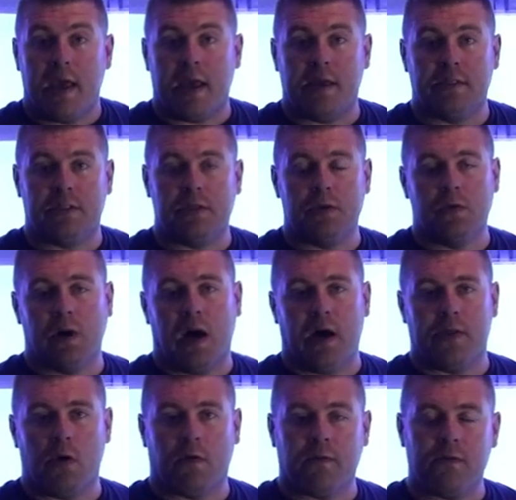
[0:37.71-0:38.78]
into uh,
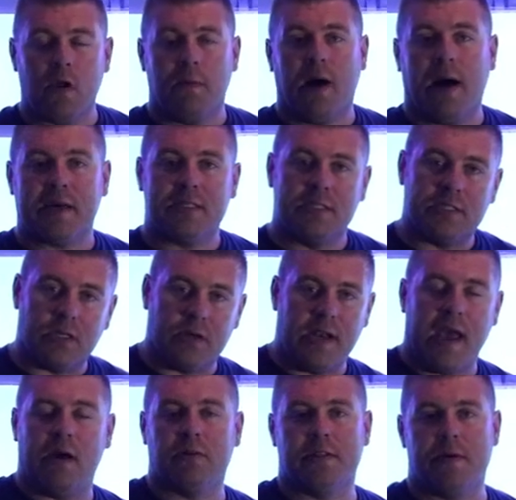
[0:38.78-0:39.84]
the overflow boxes and
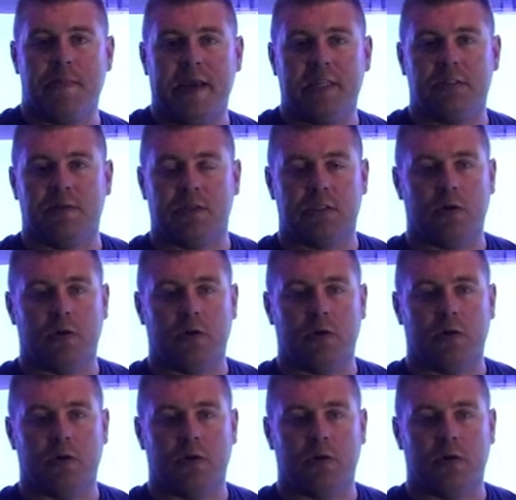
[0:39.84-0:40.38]
down to the basement.